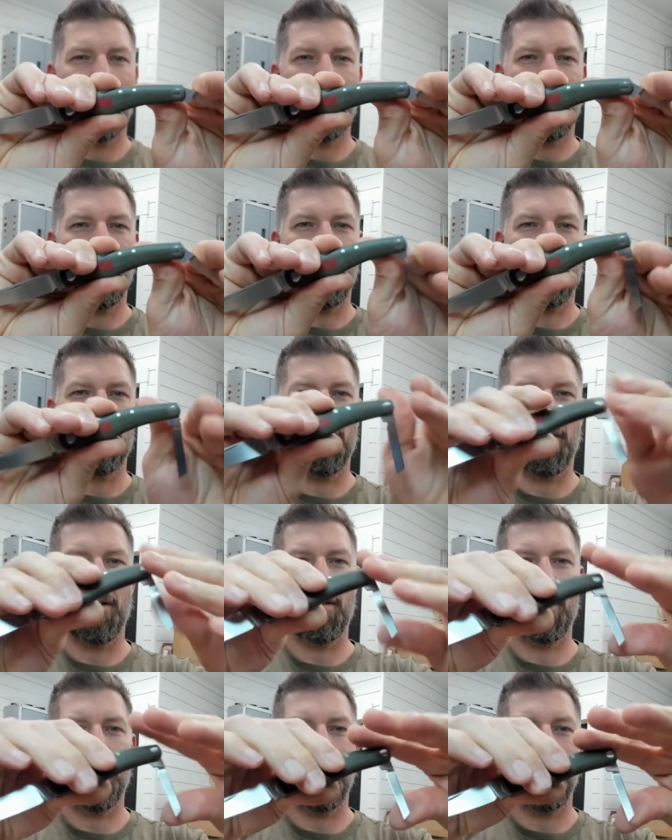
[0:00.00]
And then I'll try
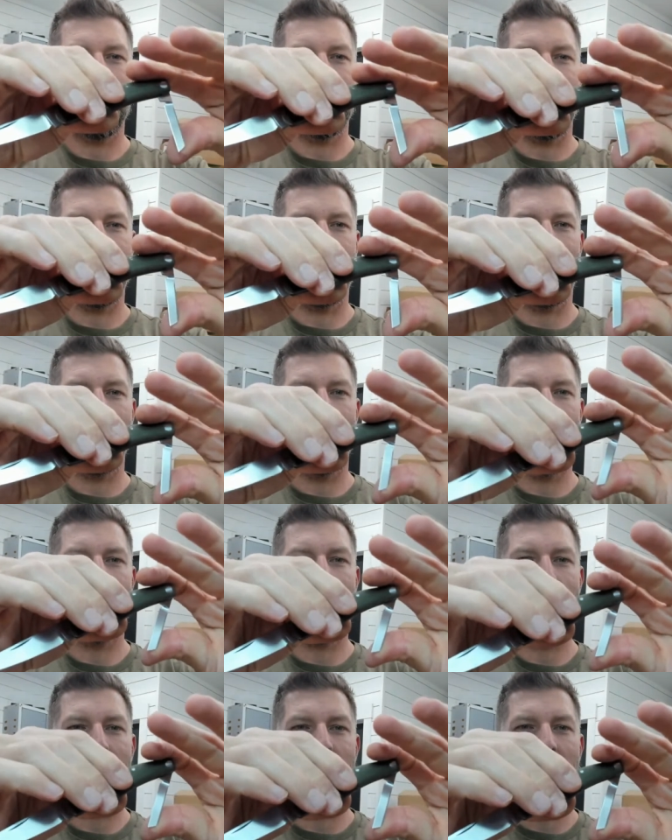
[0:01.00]
not to cut myself
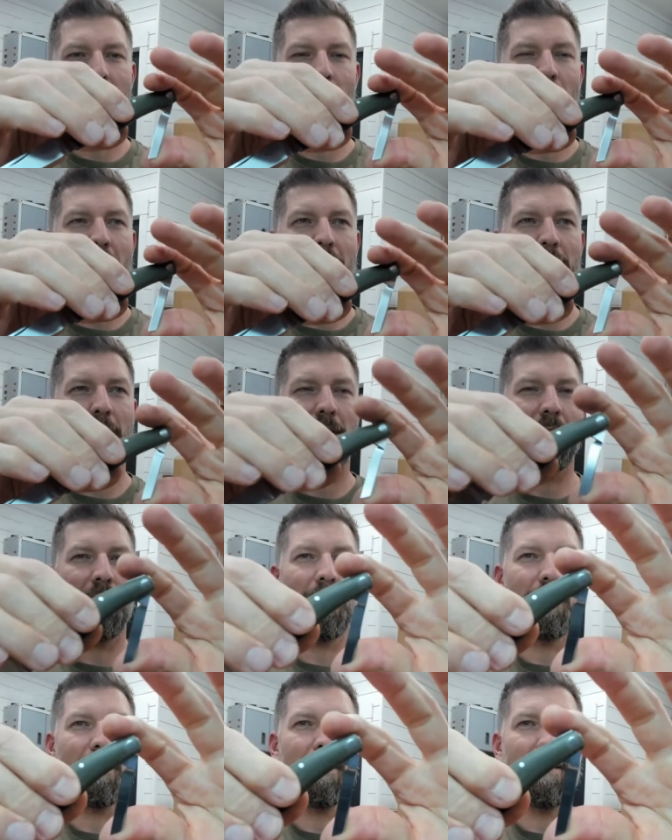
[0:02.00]
anymore. These little blades make a
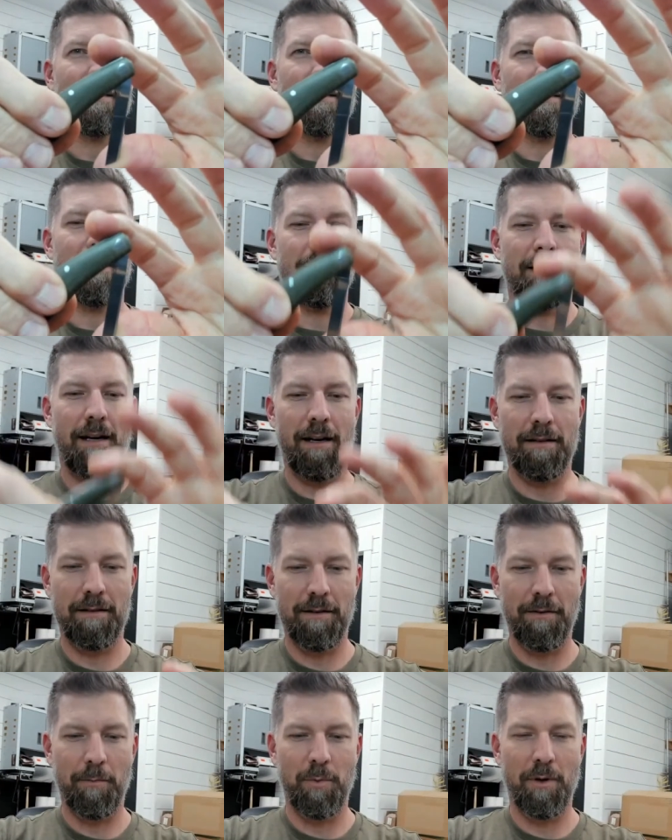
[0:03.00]
little sound, so
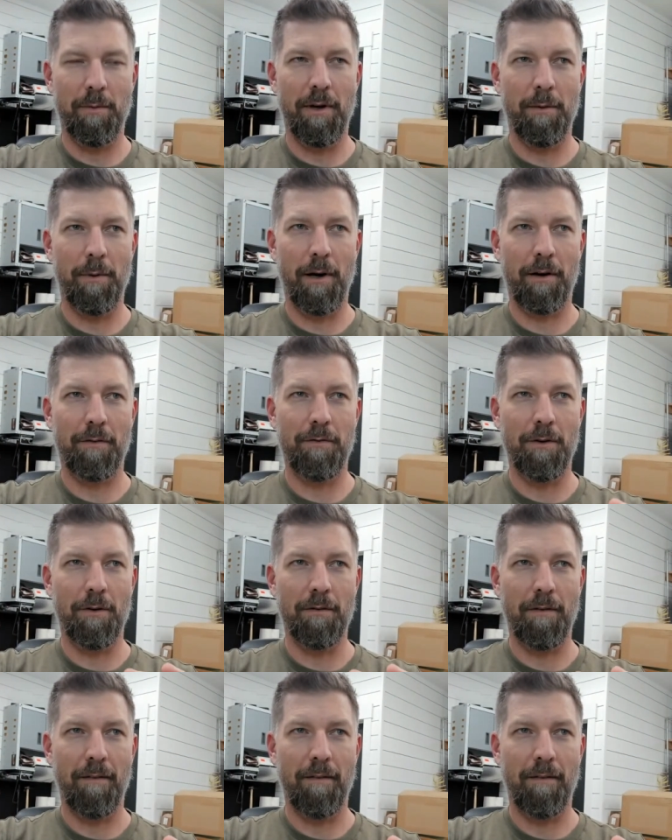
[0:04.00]
you can put it by the microphone.